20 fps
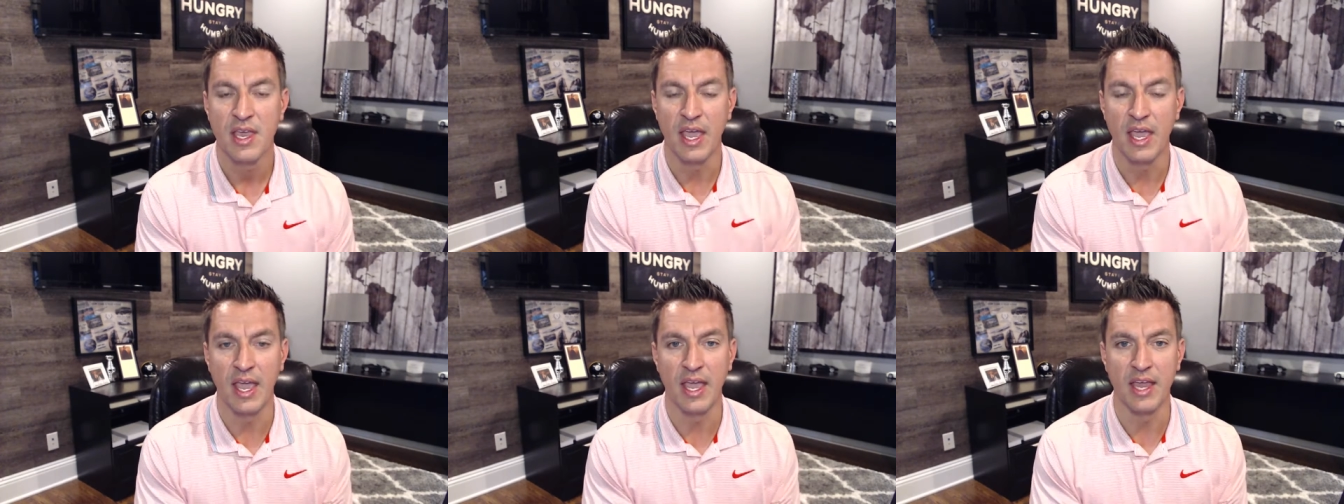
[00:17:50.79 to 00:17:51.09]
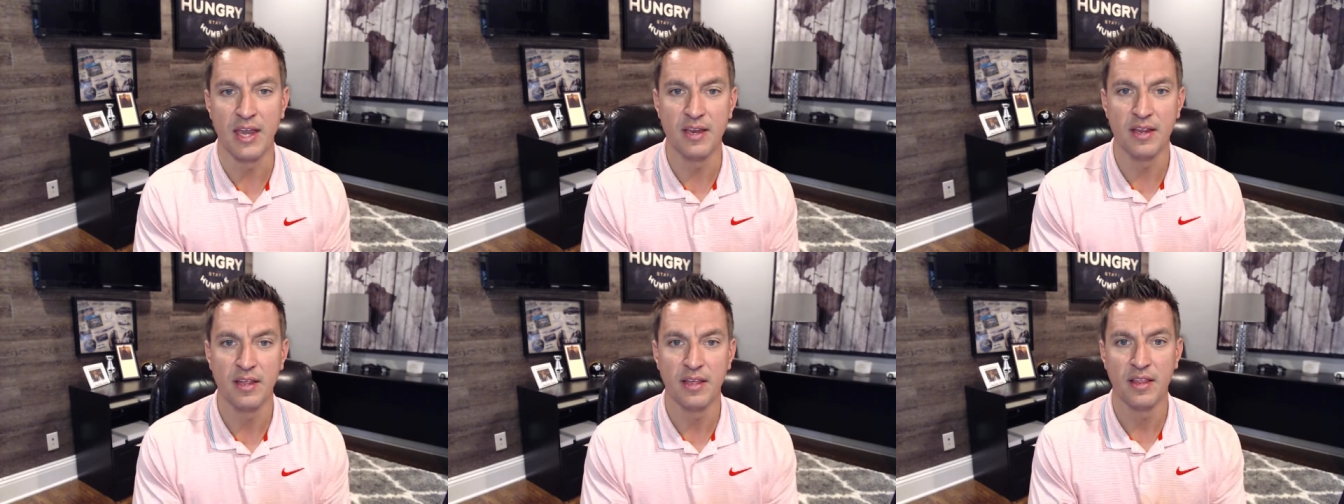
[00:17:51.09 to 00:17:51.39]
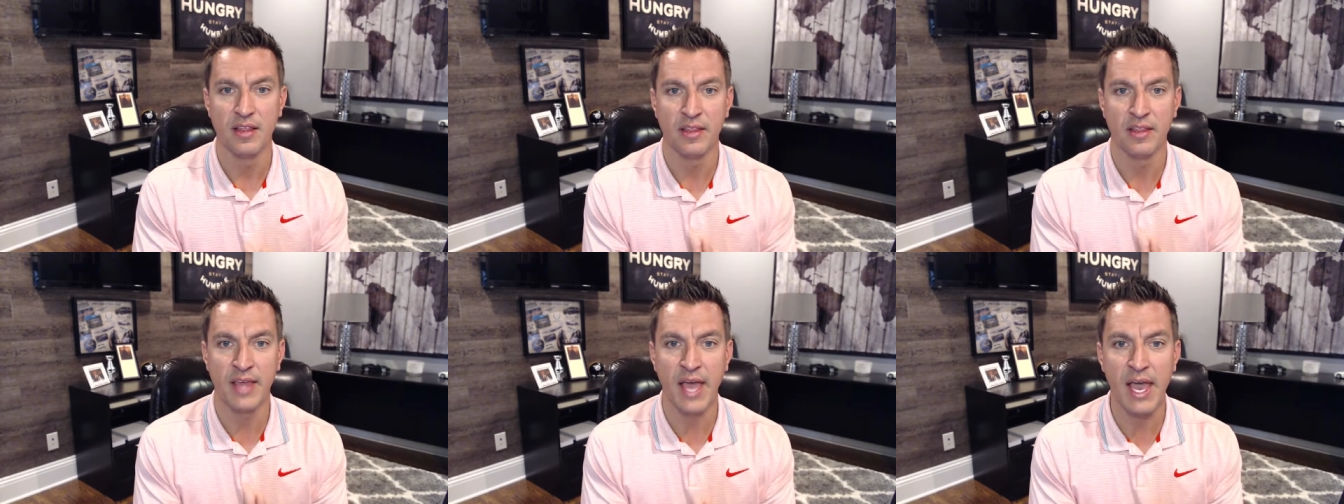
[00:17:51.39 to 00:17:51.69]
And
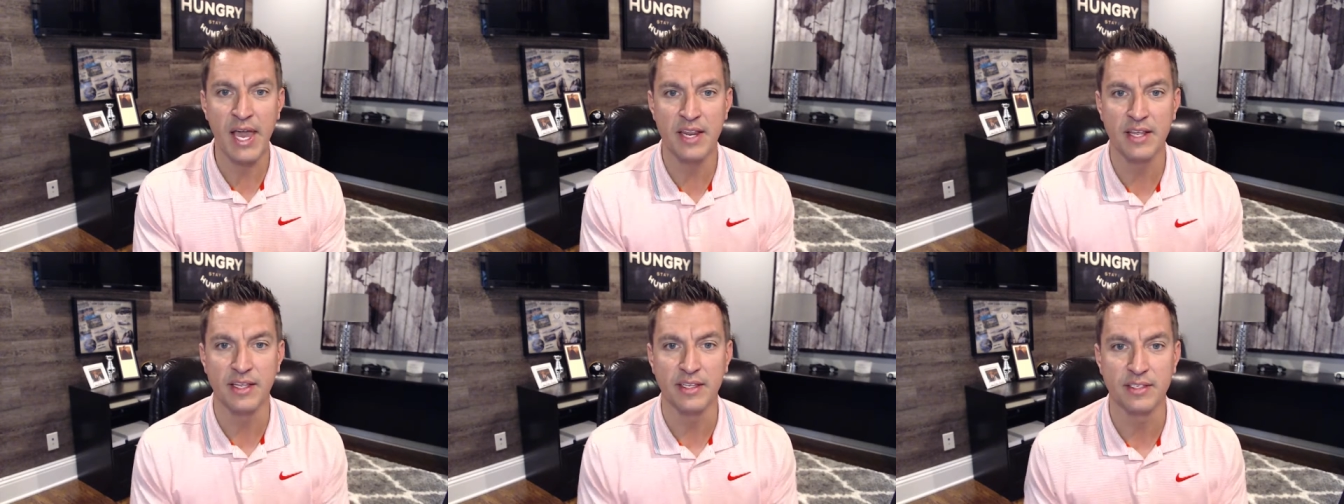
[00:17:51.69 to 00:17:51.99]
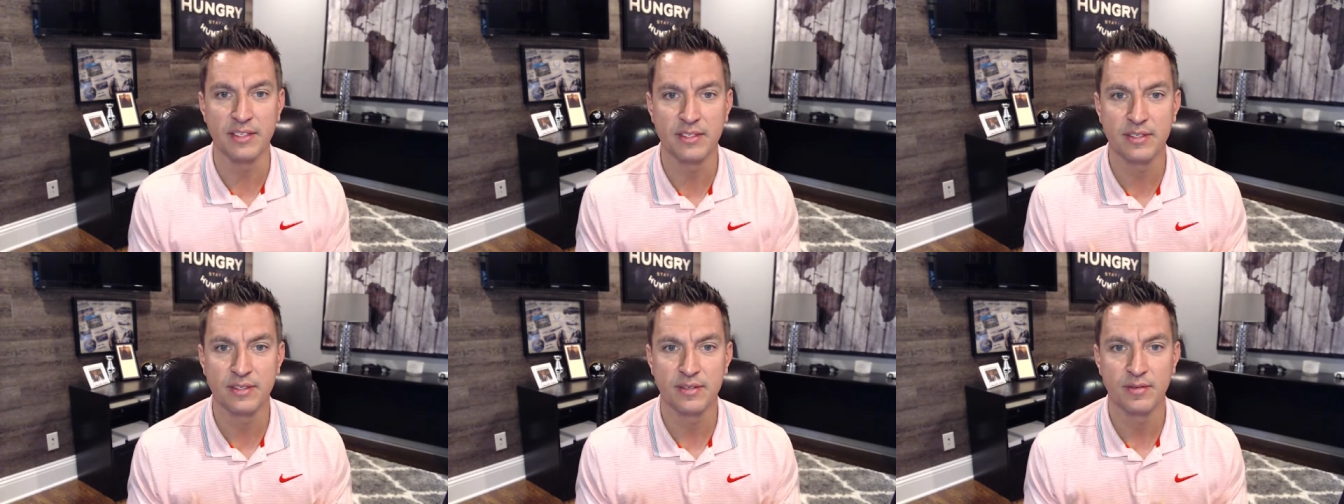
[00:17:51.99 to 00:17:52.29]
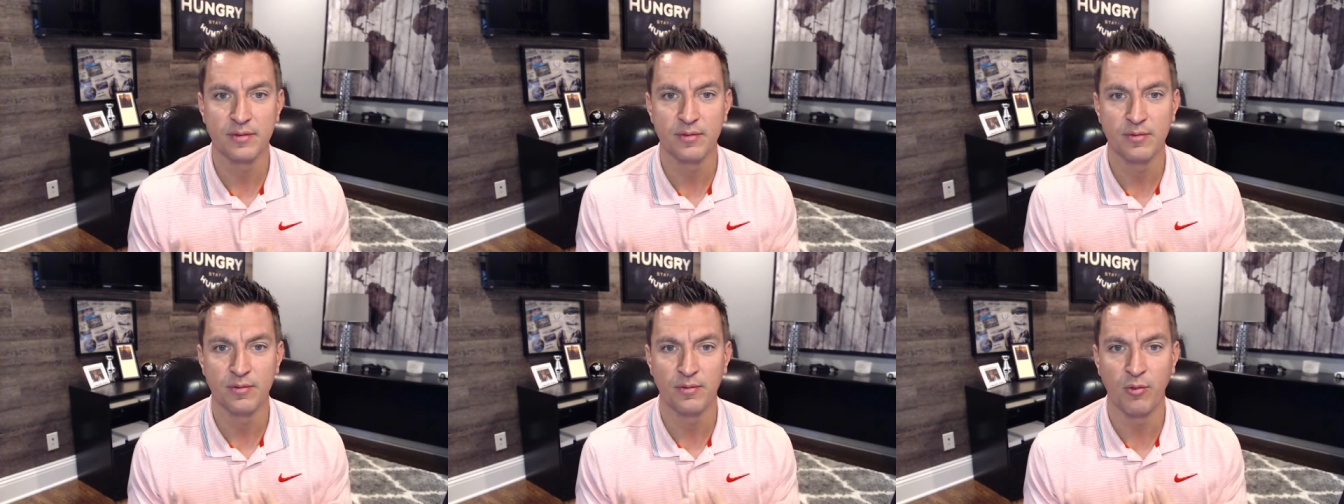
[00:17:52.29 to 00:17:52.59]
that
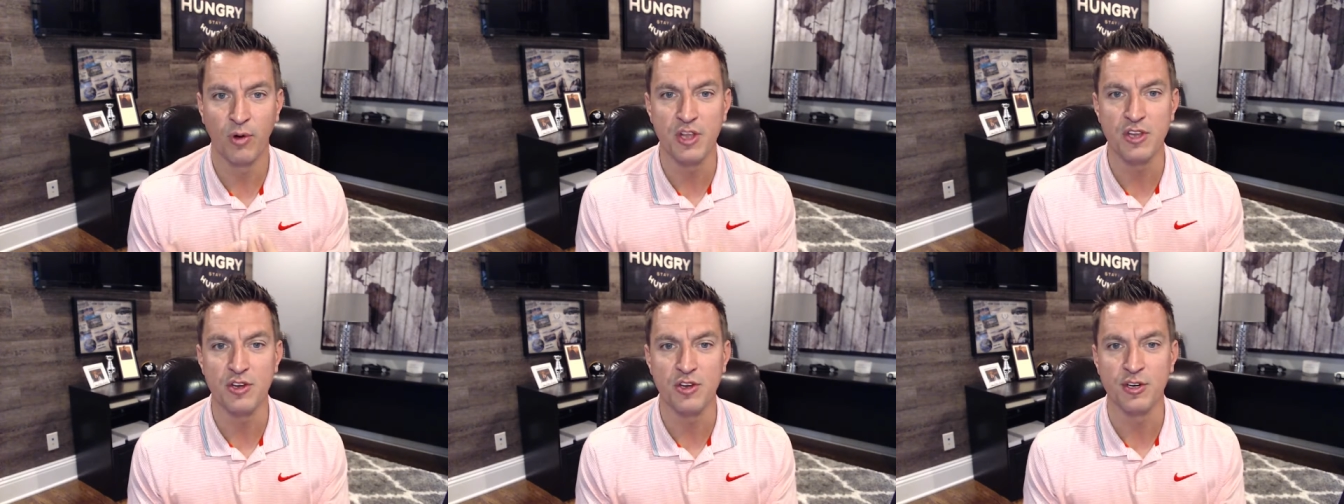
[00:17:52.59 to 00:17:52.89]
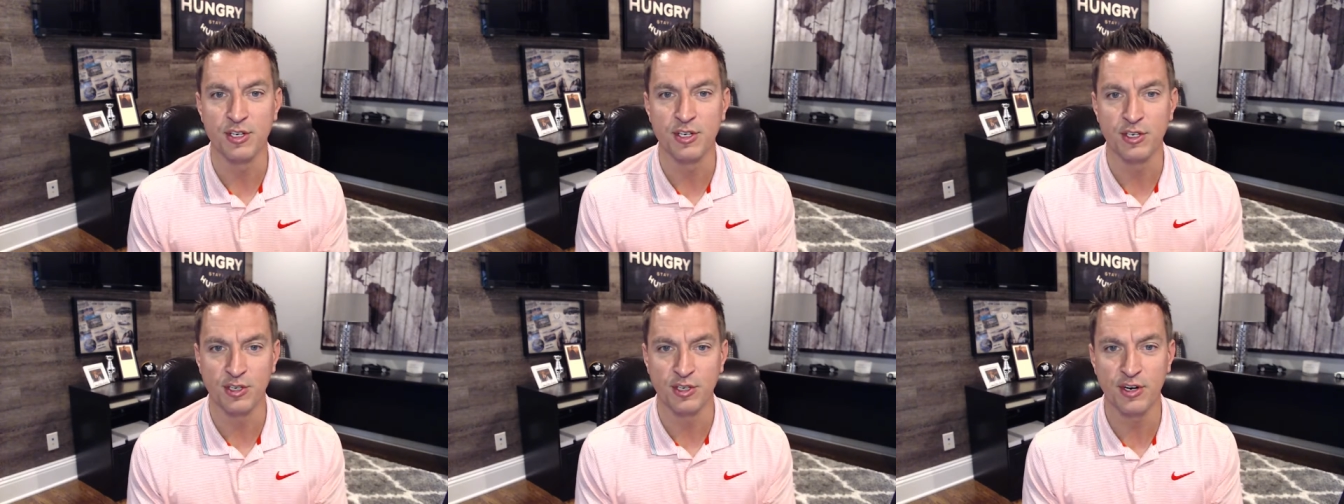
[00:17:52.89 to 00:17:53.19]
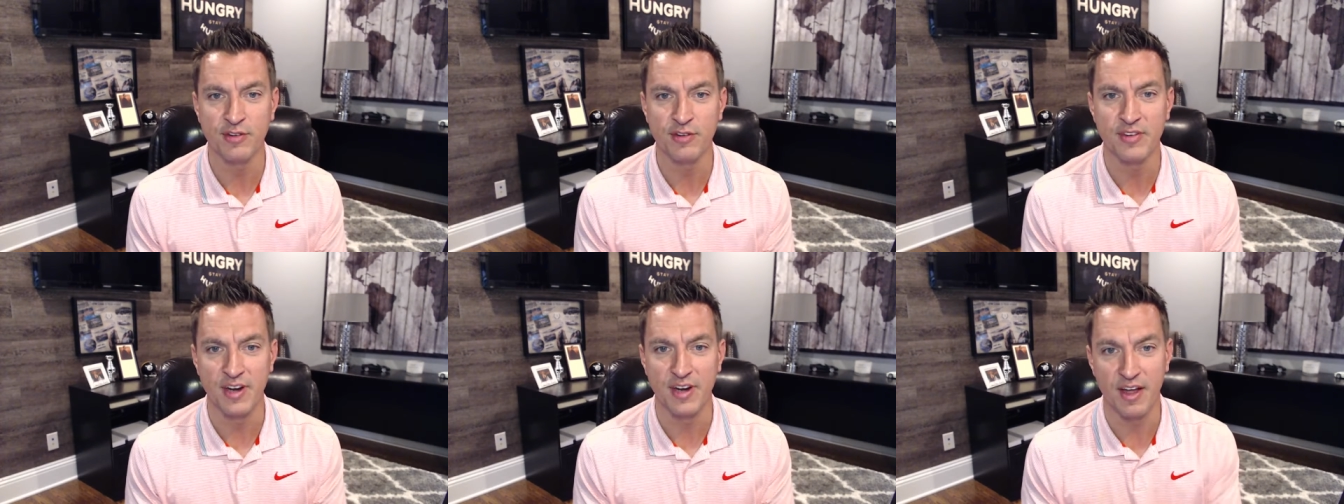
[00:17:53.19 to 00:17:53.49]
is what you're
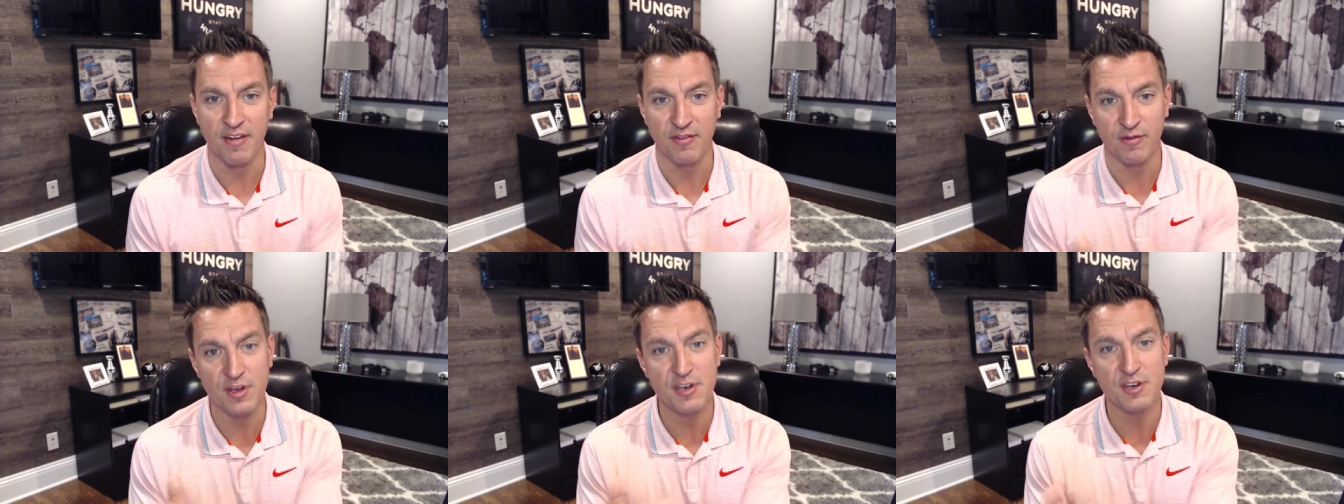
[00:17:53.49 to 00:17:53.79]
deserving of.